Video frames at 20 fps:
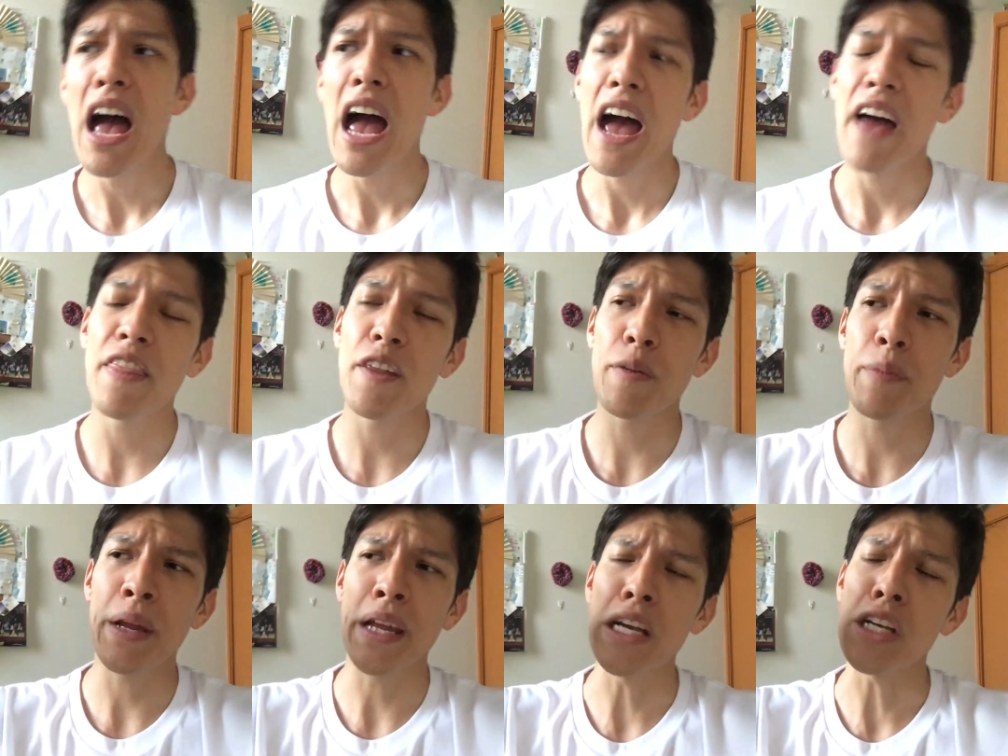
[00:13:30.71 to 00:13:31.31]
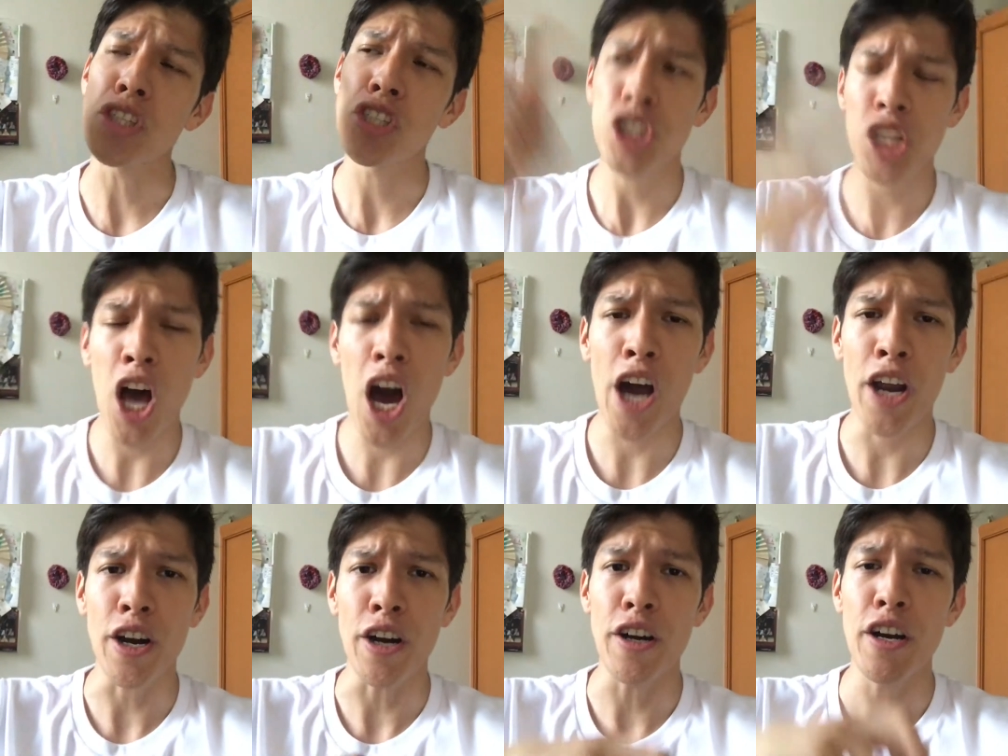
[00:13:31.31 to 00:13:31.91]
and they're being
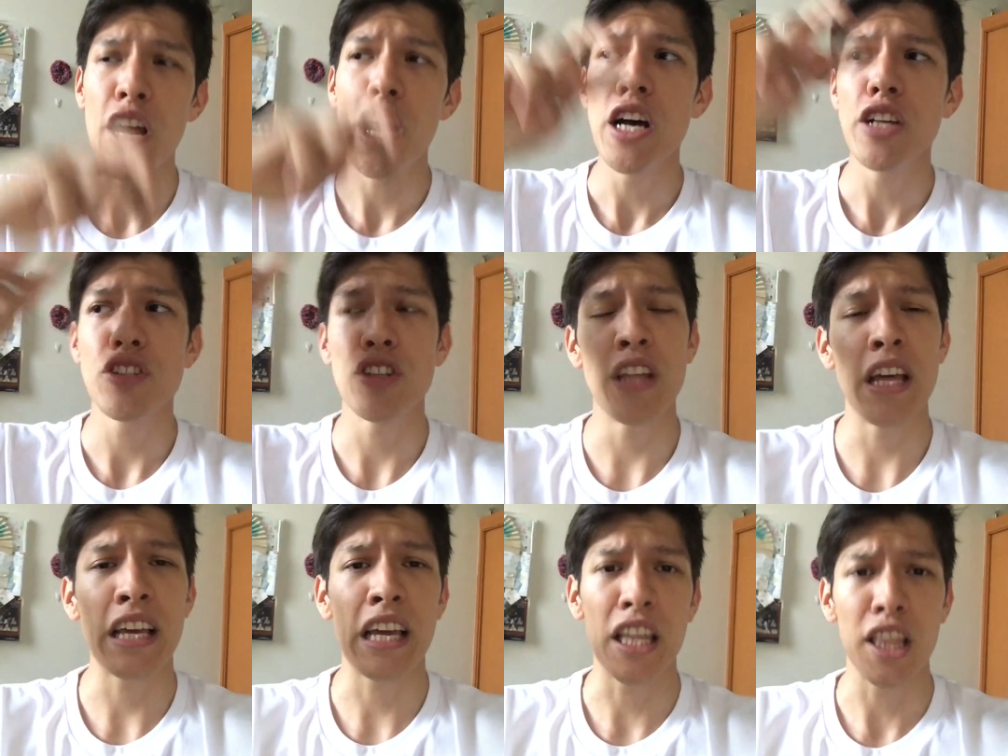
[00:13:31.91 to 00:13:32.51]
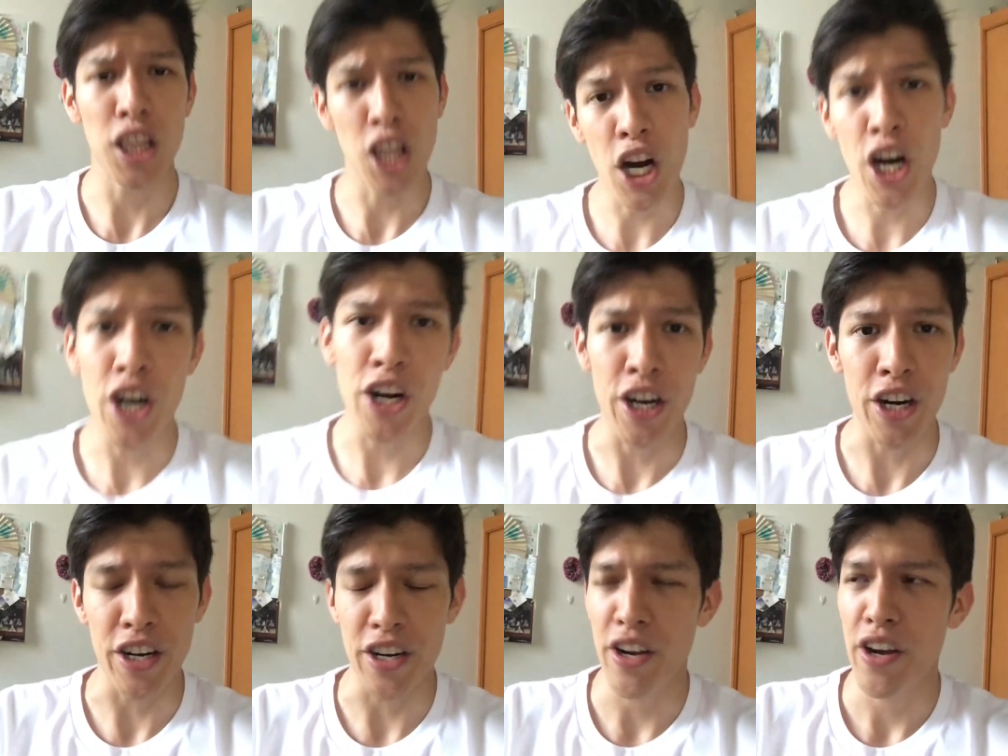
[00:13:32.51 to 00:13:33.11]
slaughtered so they can
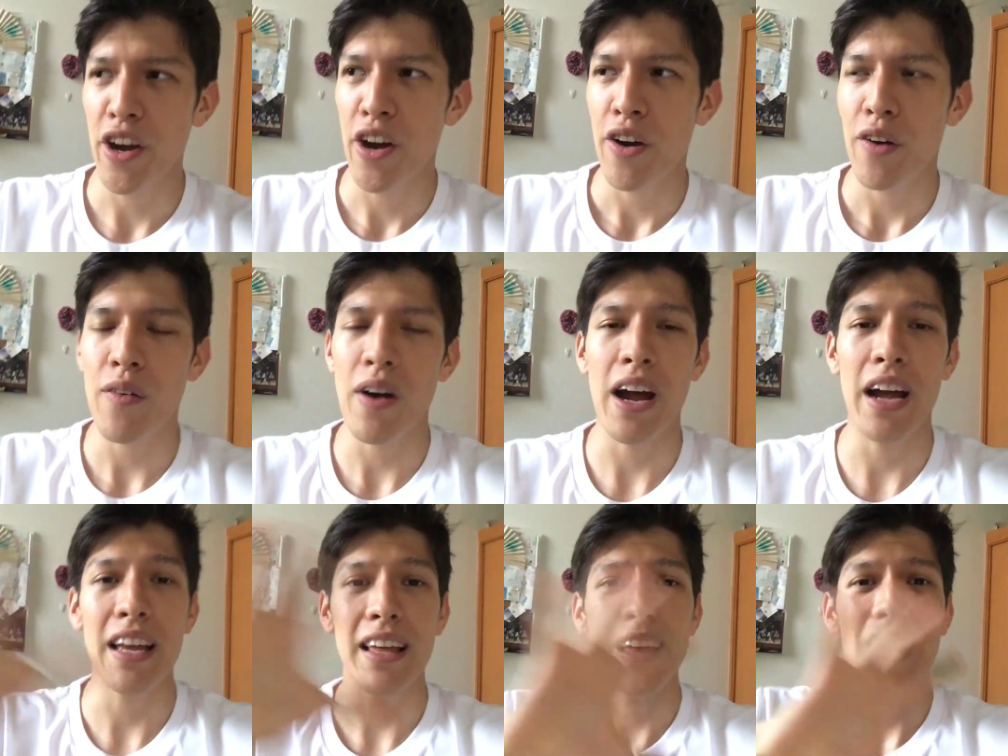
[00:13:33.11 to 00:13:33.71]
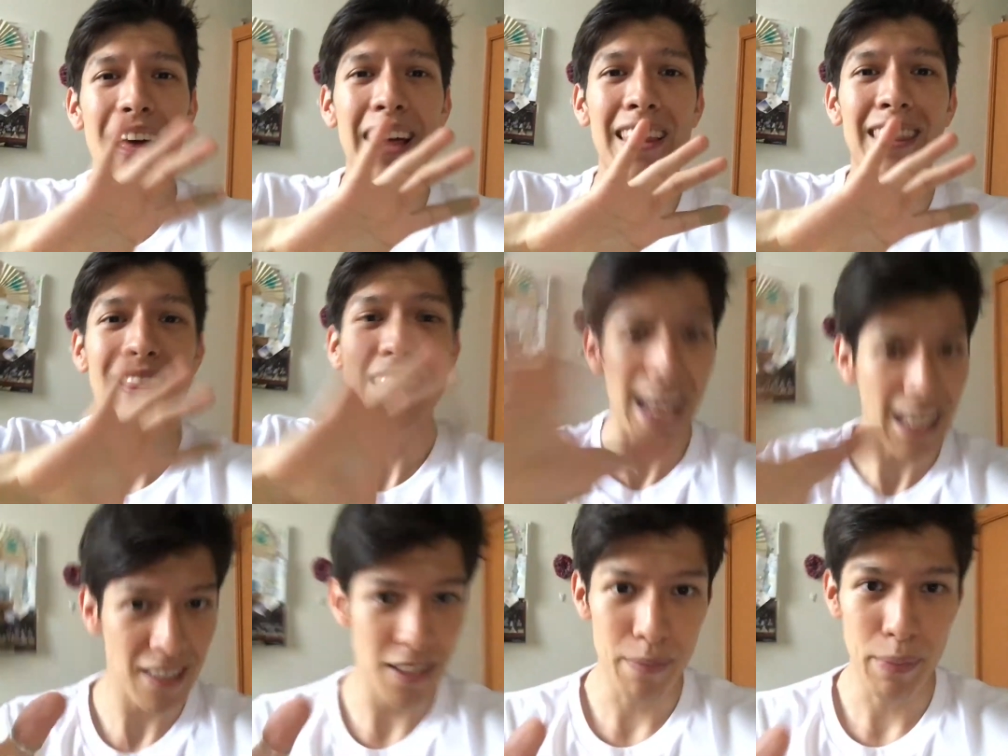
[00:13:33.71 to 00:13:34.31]
learn, right?
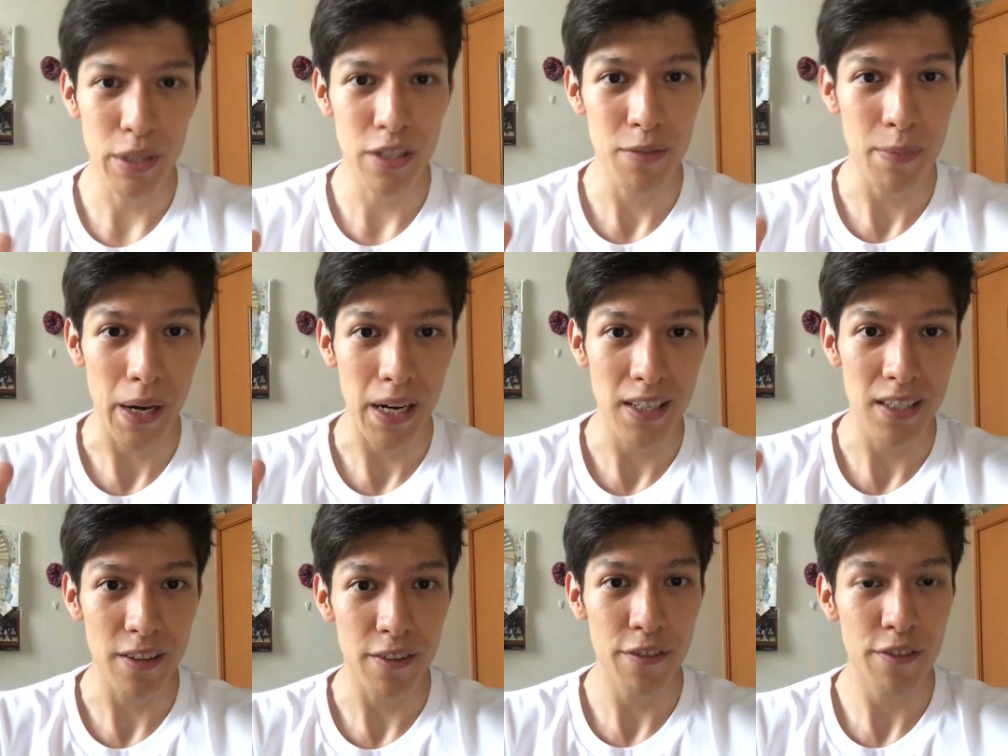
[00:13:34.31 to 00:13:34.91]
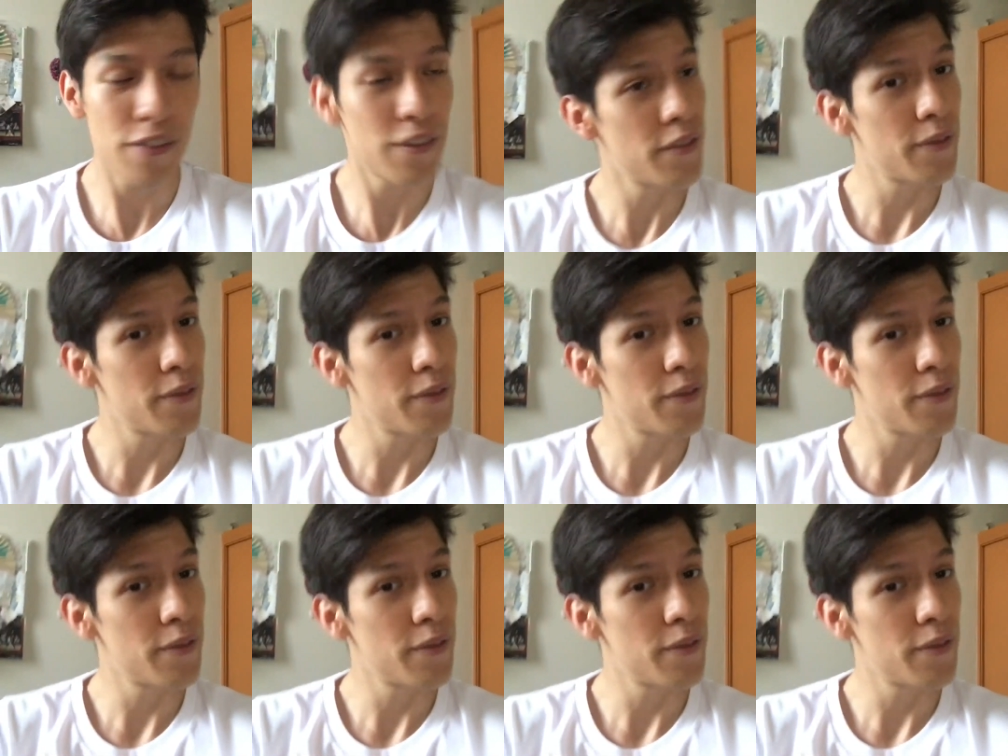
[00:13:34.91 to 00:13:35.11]
That's a perspective.